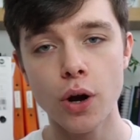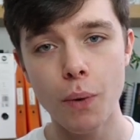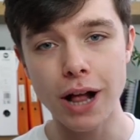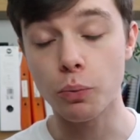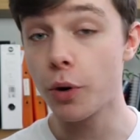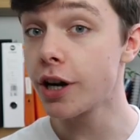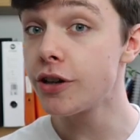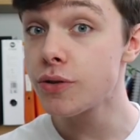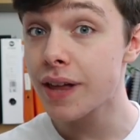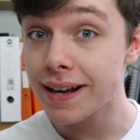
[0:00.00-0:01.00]
Well, we're going to
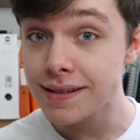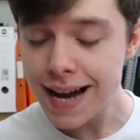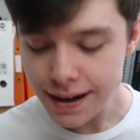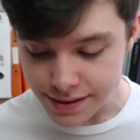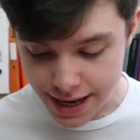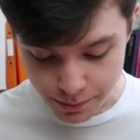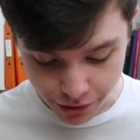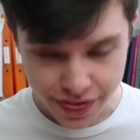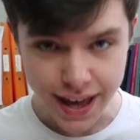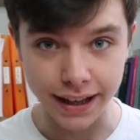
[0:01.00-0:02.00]
do the exact same
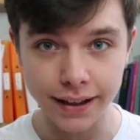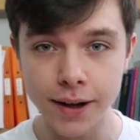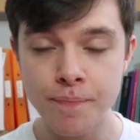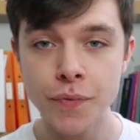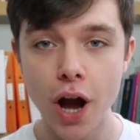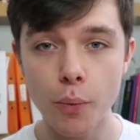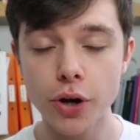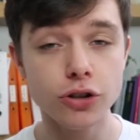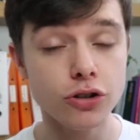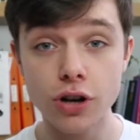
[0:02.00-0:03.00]
thing, and
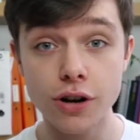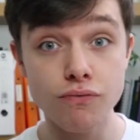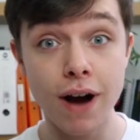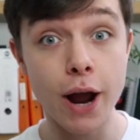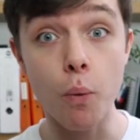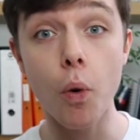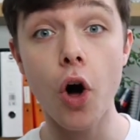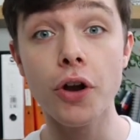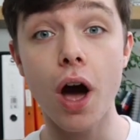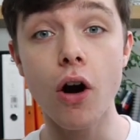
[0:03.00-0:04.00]
we're just going to write
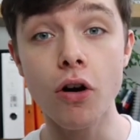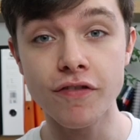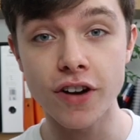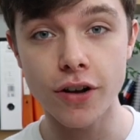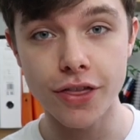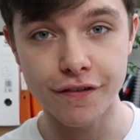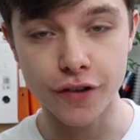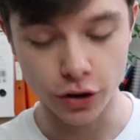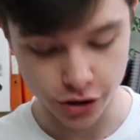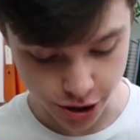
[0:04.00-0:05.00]
1 over the
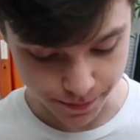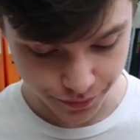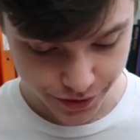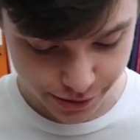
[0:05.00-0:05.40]
function.